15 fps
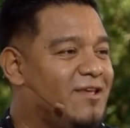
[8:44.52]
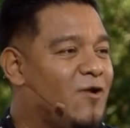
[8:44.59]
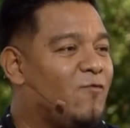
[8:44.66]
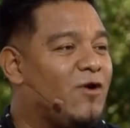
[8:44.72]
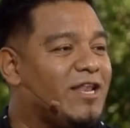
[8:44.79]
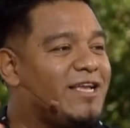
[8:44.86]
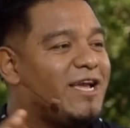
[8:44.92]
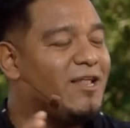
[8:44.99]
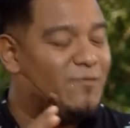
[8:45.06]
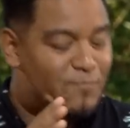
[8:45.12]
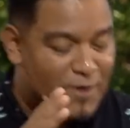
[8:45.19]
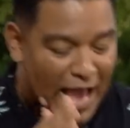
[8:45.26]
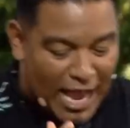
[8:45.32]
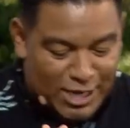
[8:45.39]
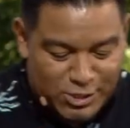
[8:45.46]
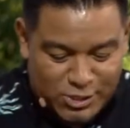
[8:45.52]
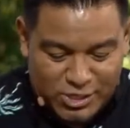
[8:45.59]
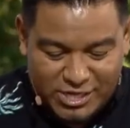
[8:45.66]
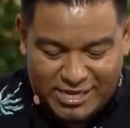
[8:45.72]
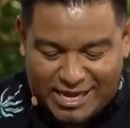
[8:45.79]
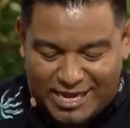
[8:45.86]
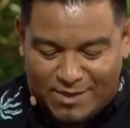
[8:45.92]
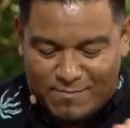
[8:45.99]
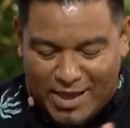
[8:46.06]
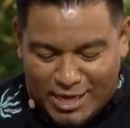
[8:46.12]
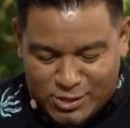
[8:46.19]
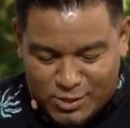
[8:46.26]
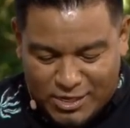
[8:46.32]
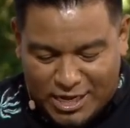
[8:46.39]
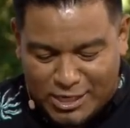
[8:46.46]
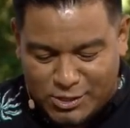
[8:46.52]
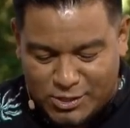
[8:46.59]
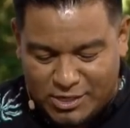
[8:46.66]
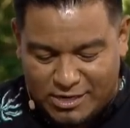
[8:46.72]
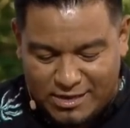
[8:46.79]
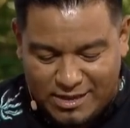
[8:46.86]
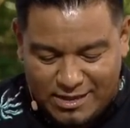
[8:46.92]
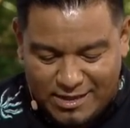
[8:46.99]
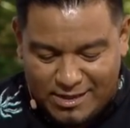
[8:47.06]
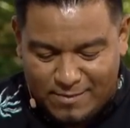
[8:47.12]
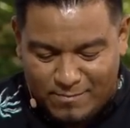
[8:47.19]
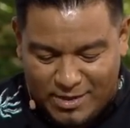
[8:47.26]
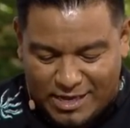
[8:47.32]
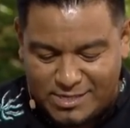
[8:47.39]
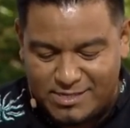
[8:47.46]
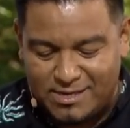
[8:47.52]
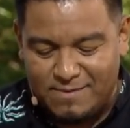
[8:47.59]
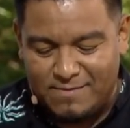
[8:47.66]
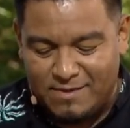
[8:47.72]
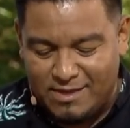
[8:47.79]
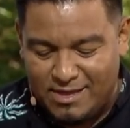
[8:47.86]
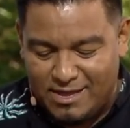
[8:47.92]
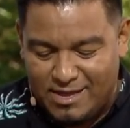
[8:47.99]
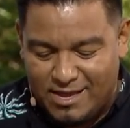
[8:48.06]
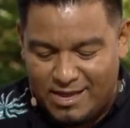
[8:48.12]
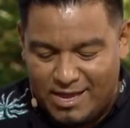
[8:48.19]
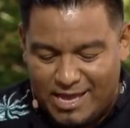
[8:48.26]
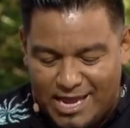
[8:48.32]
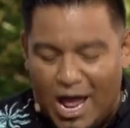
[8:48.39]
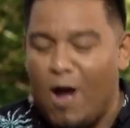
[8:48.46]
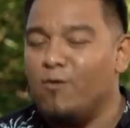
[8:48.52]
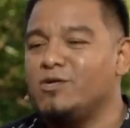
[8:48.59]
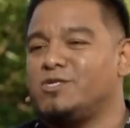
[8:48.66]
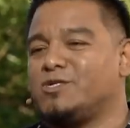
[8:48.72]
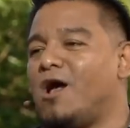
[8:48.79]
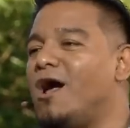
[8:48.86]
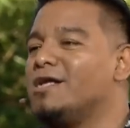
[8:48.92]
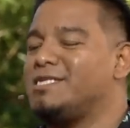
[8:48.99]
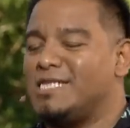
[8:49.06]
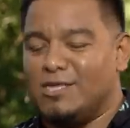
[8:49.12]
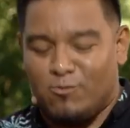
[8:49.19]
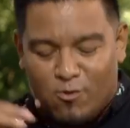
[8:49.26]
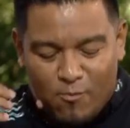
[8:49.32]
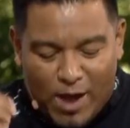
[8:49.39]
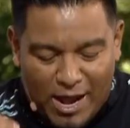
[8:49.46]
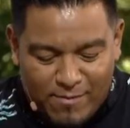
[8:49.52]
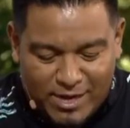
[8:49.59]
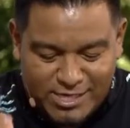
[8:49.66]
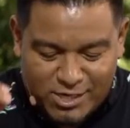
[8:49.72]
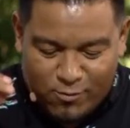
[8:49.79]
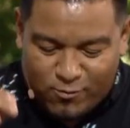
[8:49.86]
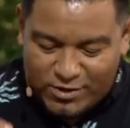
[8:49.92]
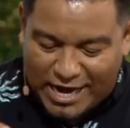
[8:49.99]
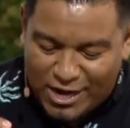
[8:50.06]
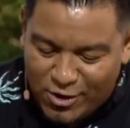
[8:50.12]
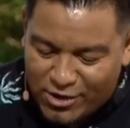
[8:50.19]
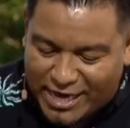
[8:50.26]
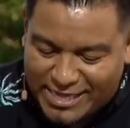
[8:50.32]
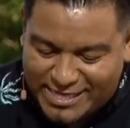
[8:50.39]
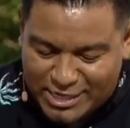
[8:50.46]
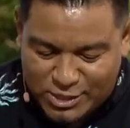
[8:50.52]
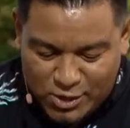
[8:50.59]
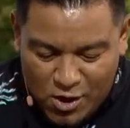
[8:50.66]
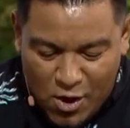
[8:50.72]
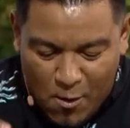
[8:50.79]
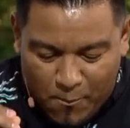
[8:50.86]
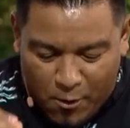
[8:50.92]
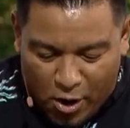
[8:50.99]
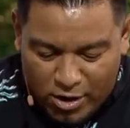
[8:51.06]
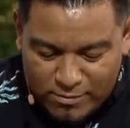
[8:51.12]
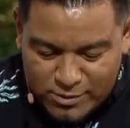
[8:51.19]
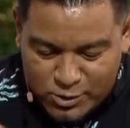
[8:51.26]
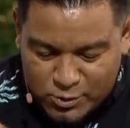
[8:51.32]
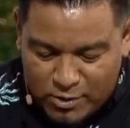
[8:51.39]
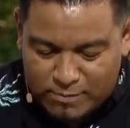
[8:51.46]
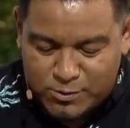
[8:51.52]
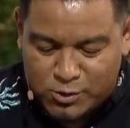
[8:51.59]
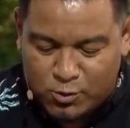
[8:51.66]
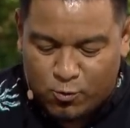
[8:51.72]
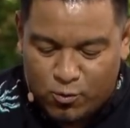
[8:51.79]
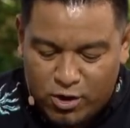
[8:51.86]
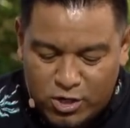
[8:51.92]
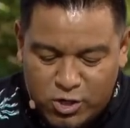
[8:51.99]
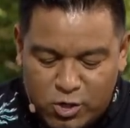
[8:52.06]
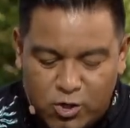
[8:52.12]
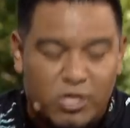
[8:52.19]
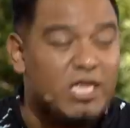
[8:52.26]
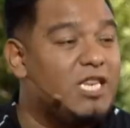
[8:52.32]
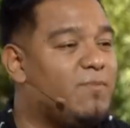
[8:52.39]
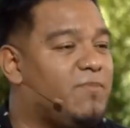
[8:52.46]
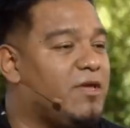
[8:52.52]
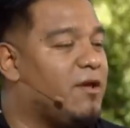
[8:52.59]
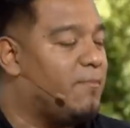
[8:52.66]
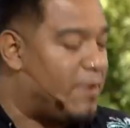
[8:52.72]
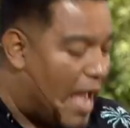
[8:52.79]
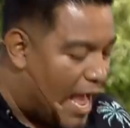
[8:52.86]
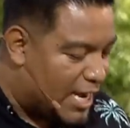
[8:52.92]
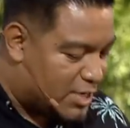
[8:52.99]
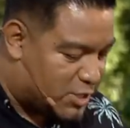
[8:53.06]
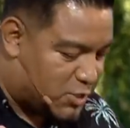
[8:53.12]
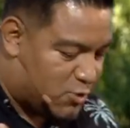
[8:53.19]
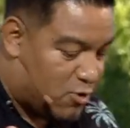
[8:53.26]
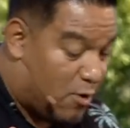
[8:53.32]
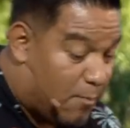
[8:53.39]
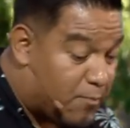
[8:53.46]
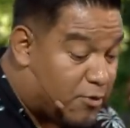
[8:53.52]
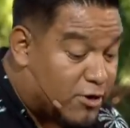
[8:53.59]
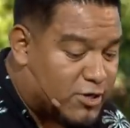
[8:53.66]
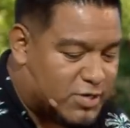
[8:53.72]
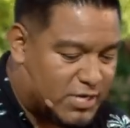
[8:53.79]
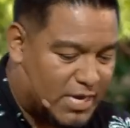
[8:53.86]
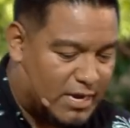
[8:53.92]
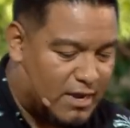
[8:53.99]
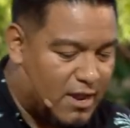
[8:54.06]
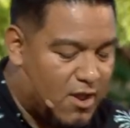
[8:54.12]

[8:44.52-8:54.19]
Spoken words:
when compassion and imagination meet. And I always constantly remind myself when I look at this part of scripture, well, you need to be a pastor or a person